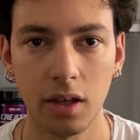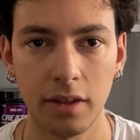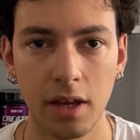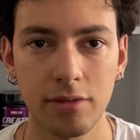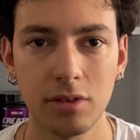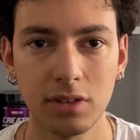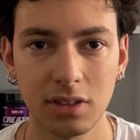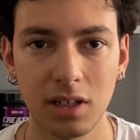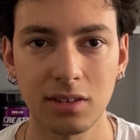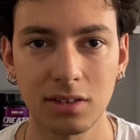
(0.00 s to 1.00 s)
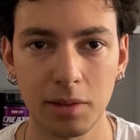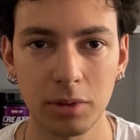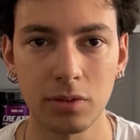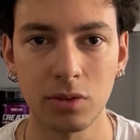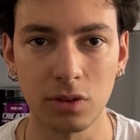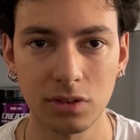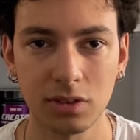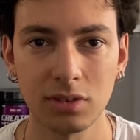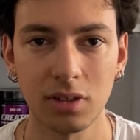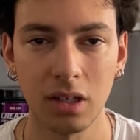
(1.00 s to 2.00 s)
And after you select a couple of
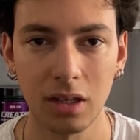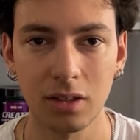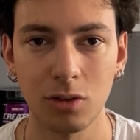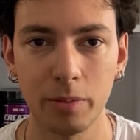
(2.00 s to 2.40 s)
courses, go